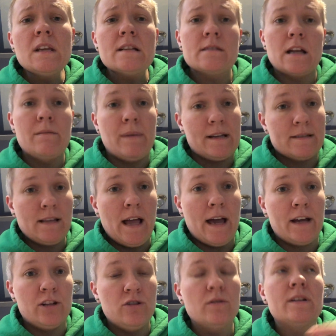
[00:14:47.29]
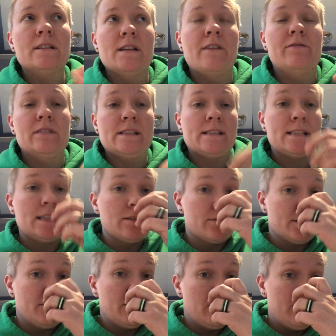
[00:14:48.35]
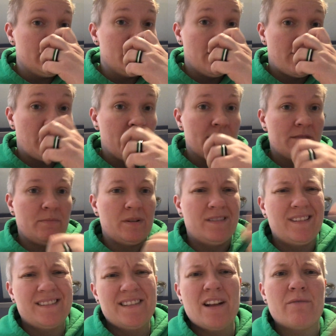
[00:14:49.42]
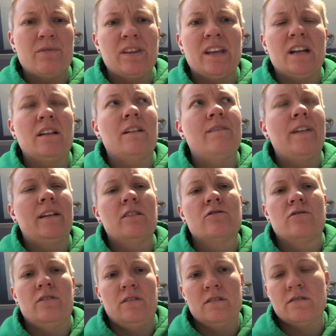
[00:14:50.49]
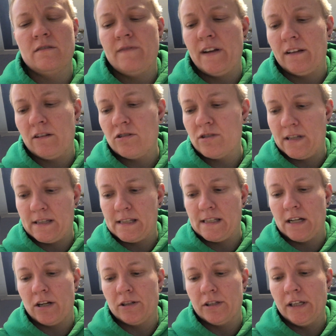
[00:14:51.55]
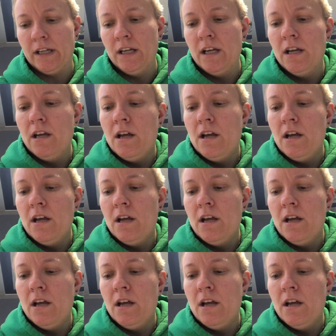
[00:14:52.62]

Side by side, you can definitely see there's a bit of a difference, but that's not really an advantage or a disadvantage necessarily.